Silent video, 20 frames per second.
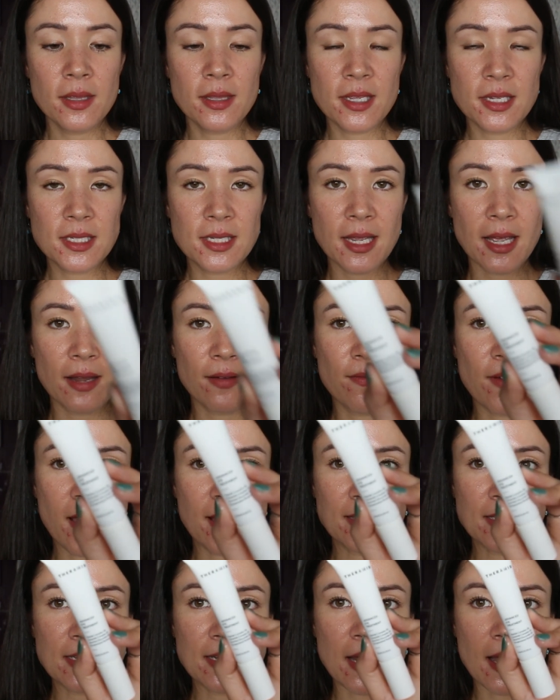this
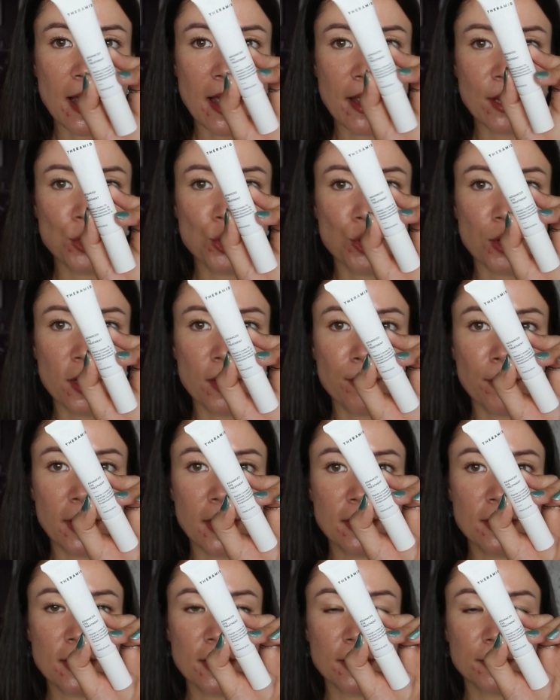advanced eye
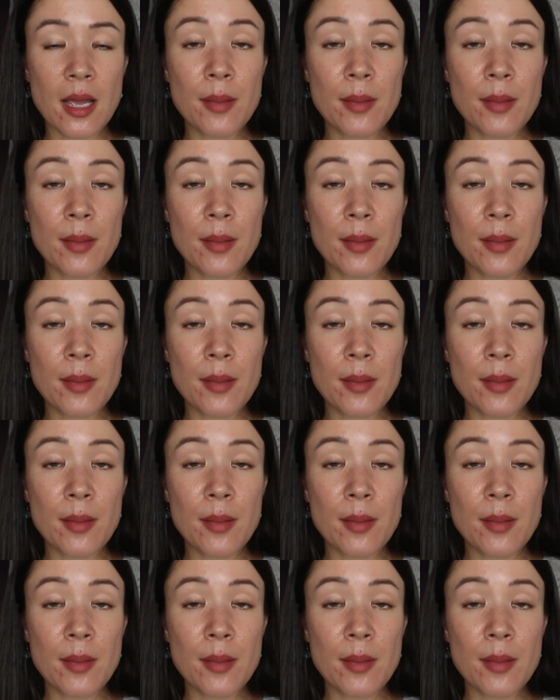treatment.